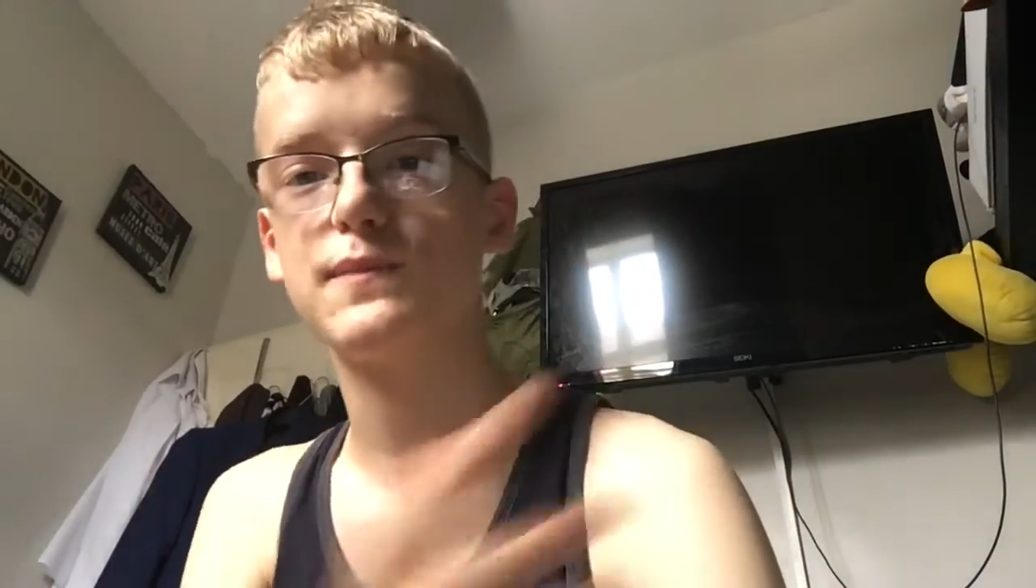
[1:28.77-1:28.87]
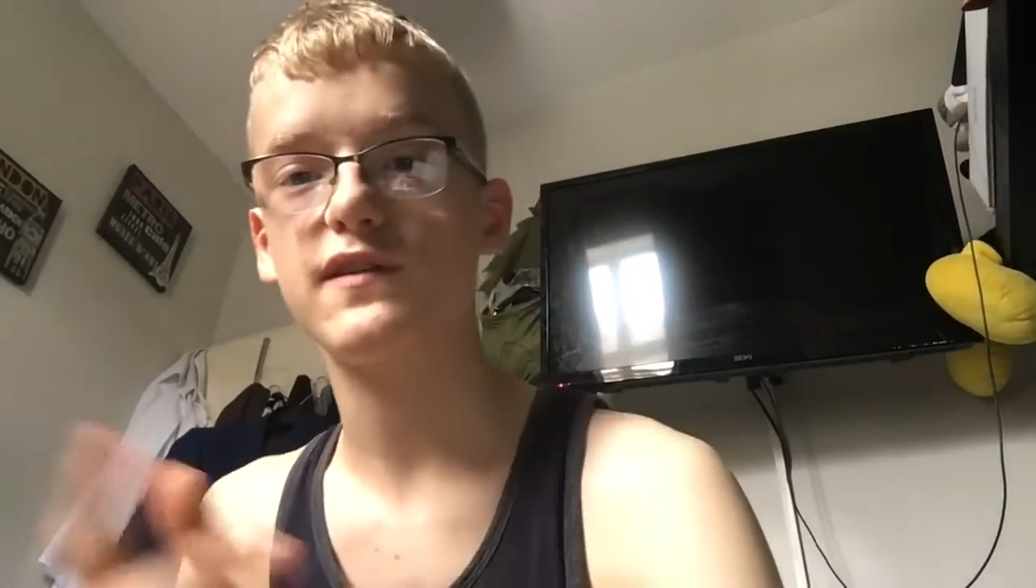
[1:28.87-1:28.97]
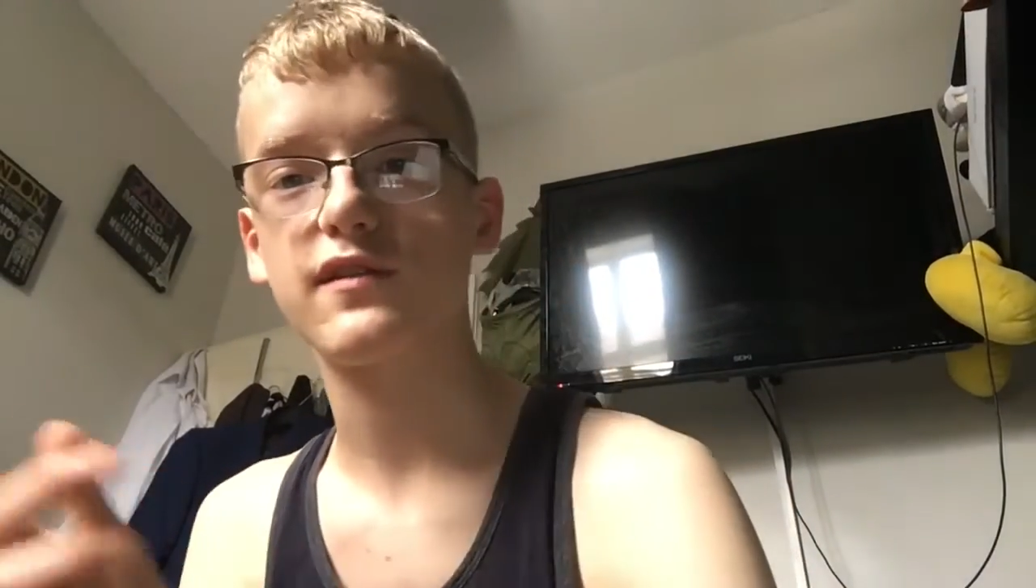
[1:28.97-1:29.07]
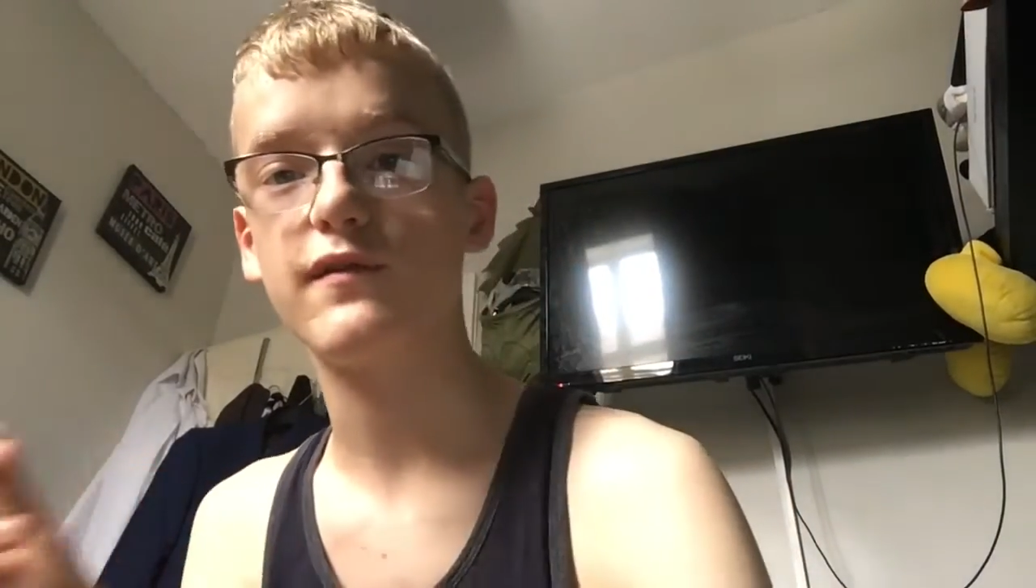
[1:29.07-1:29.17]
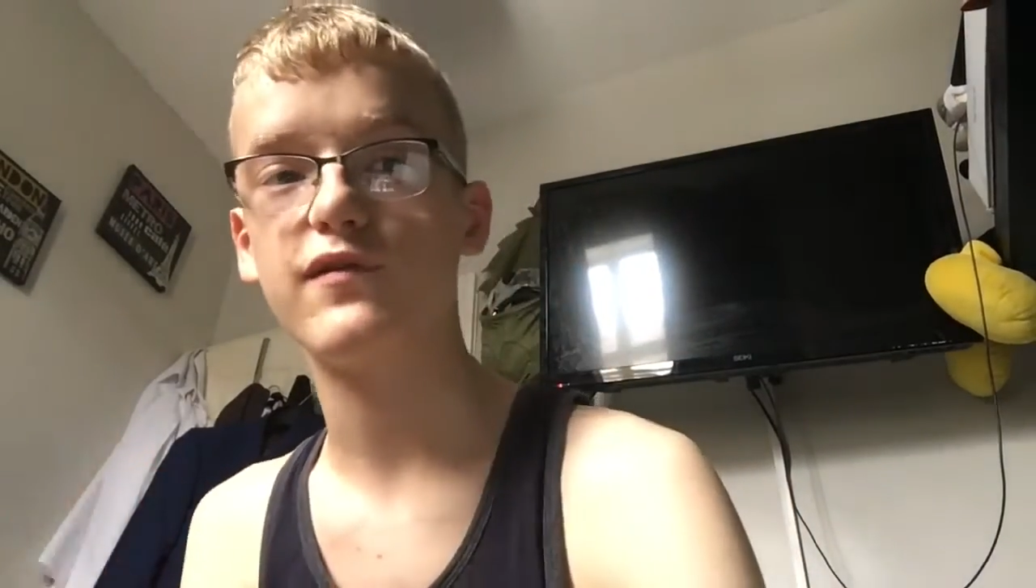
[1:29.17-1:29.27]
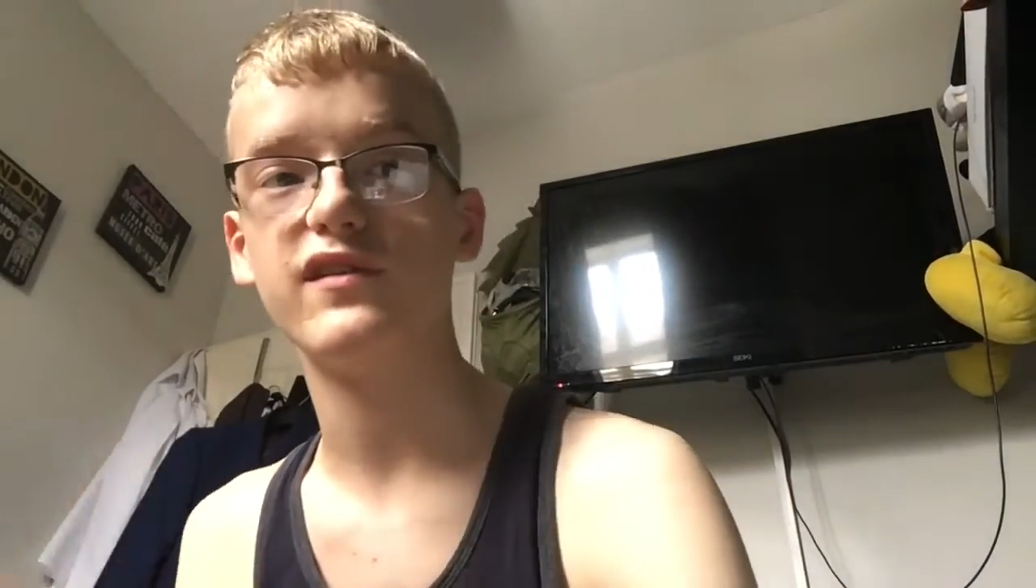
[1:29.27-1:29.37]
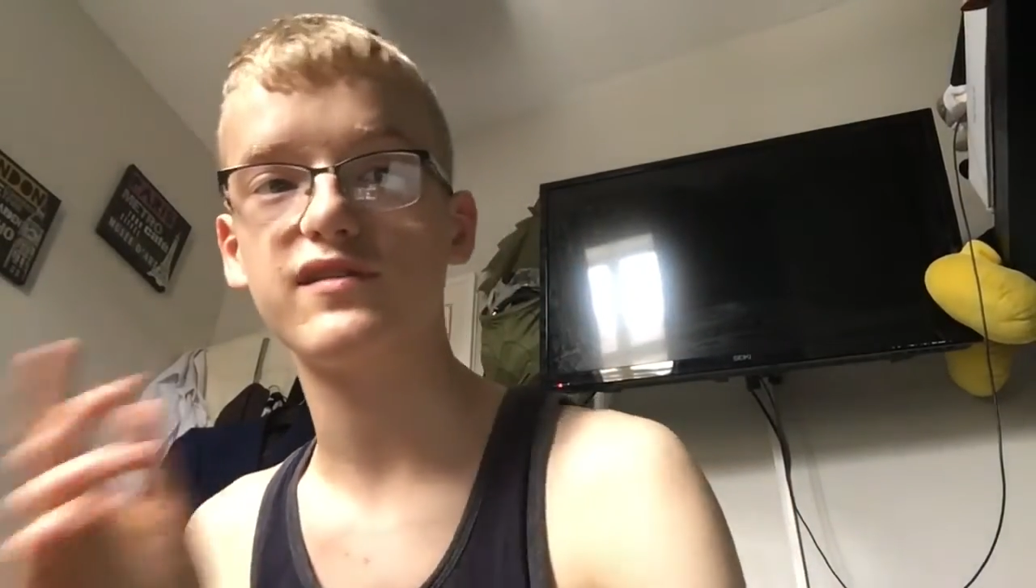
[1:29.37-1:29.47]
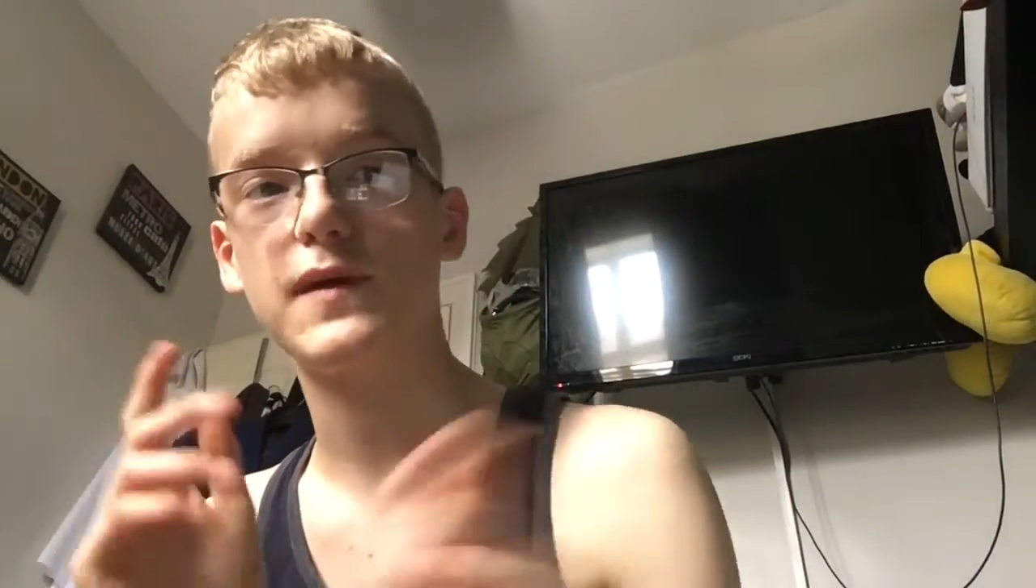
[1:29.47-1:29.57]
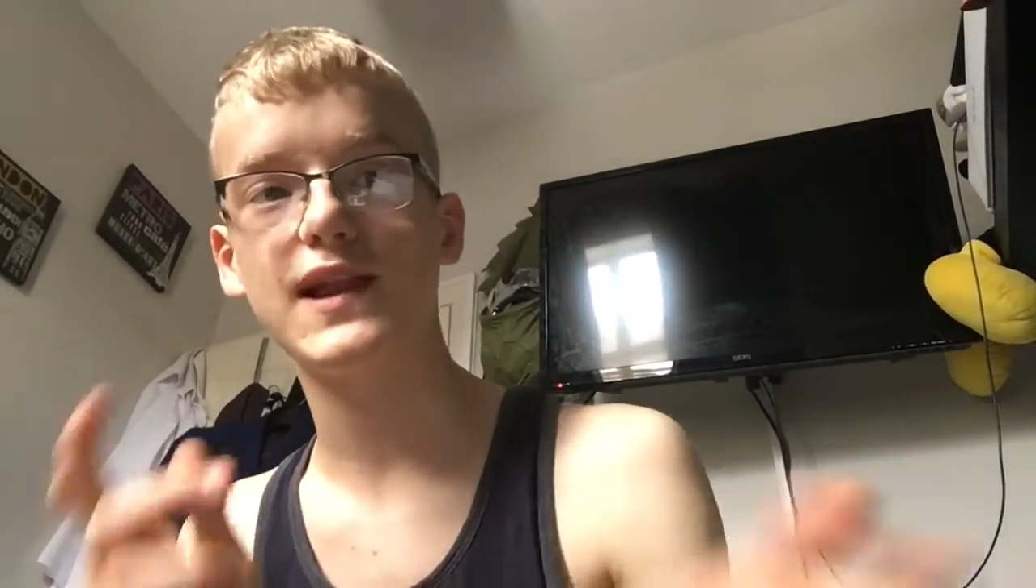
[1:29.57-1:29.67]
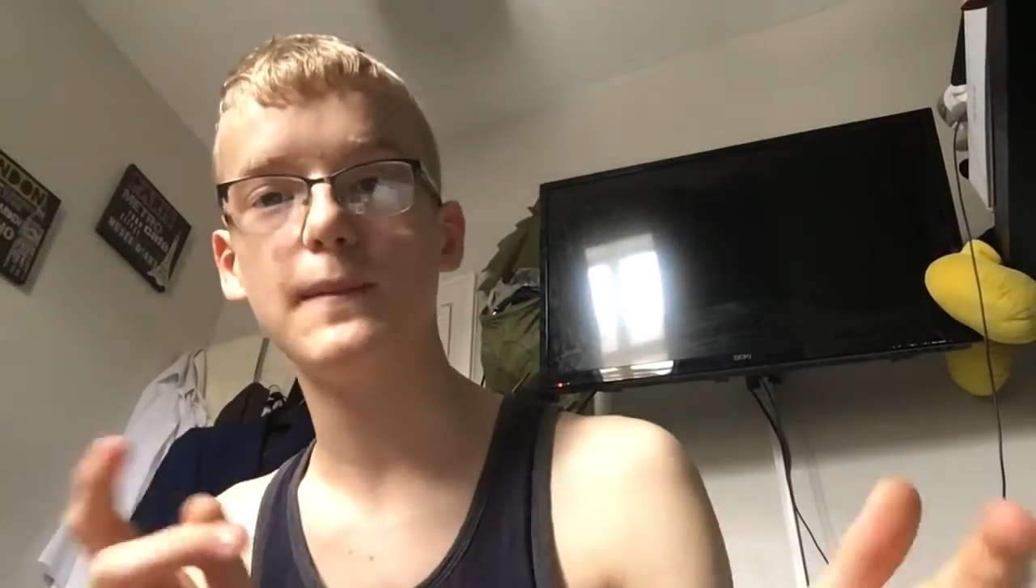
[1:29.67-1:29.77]
a press
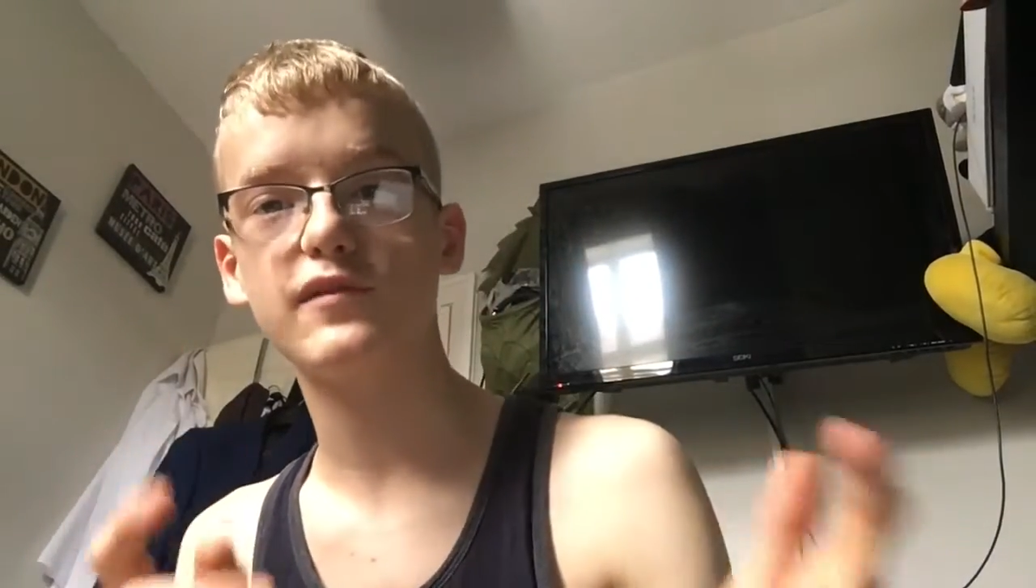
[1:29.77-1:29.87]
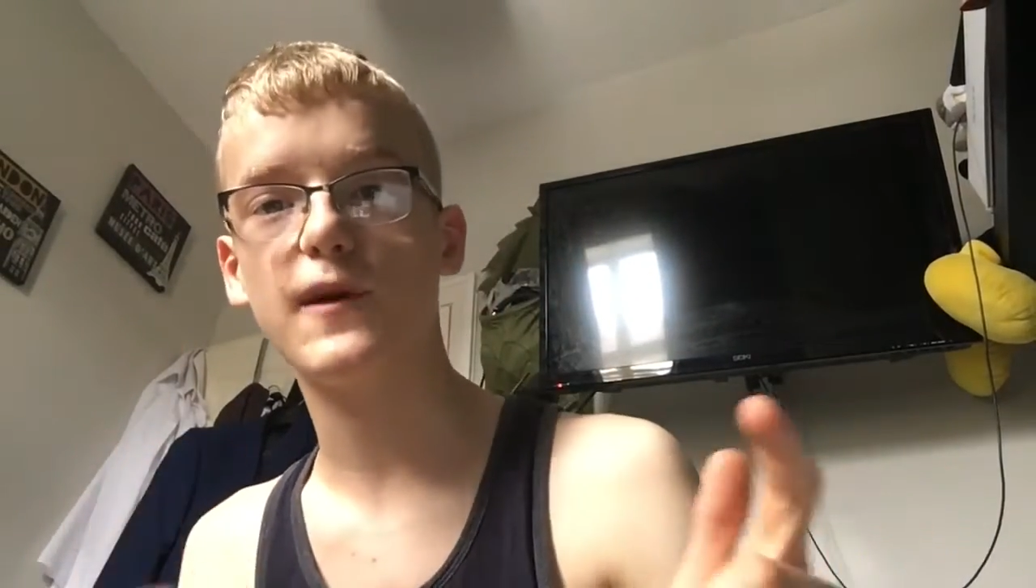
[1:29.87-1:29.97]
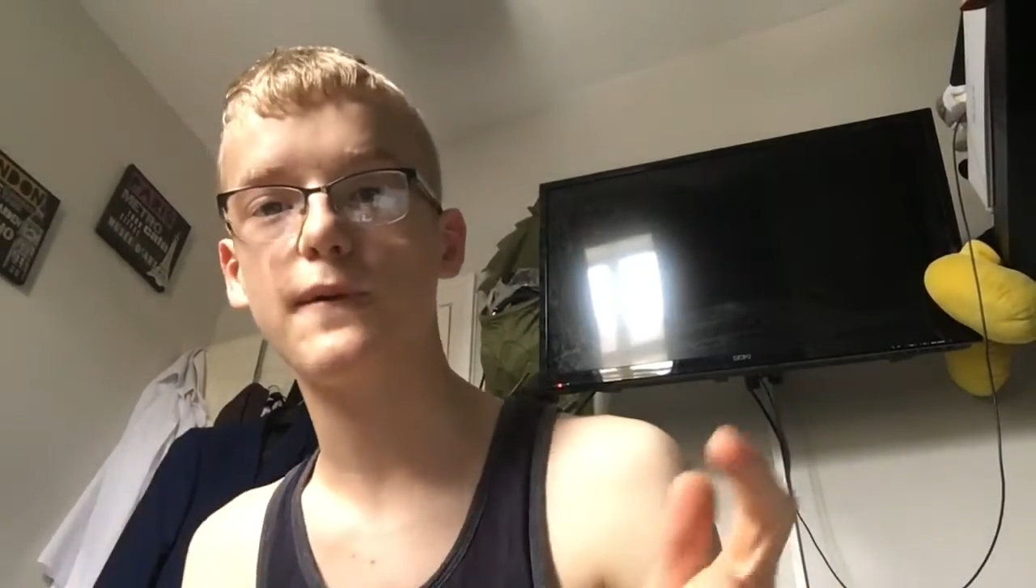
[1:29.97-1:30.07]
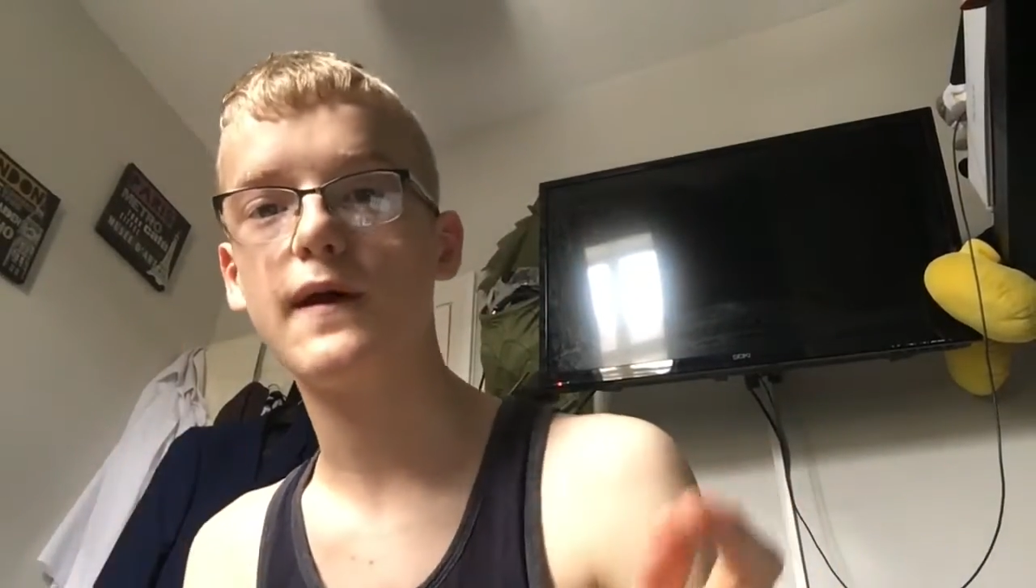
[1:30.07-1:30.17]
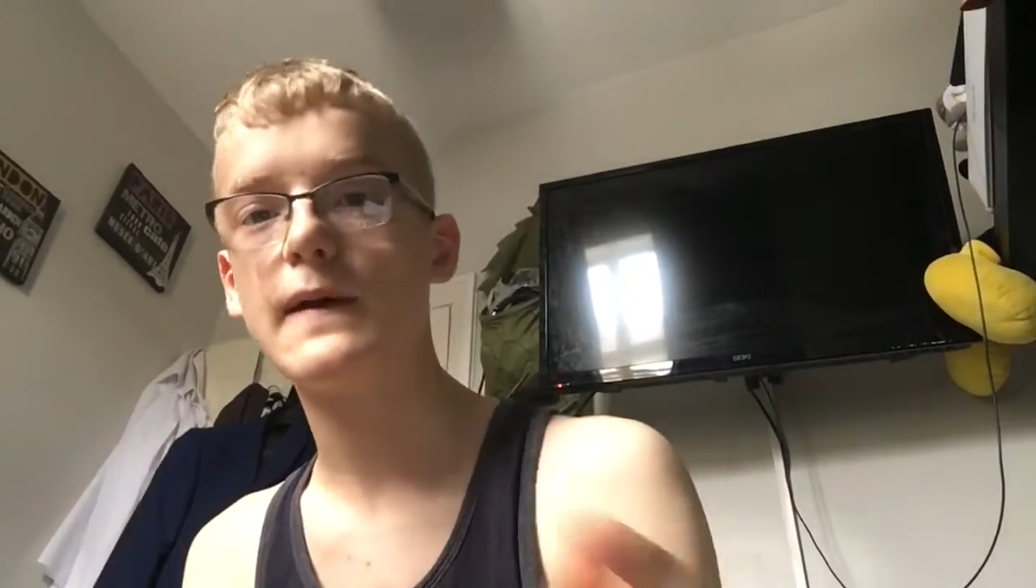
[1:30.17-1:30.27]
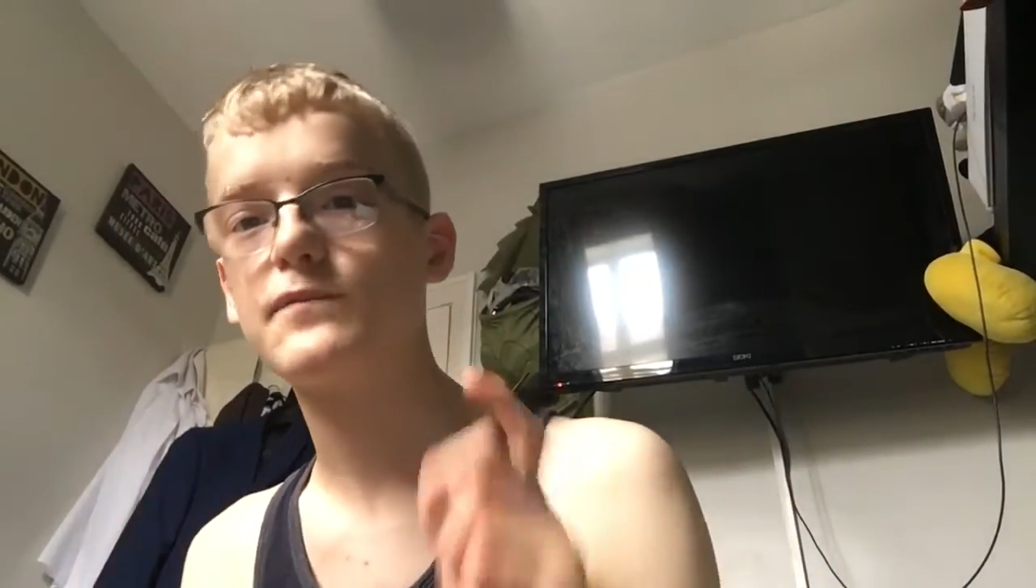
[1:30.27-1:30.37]
conference on my laptop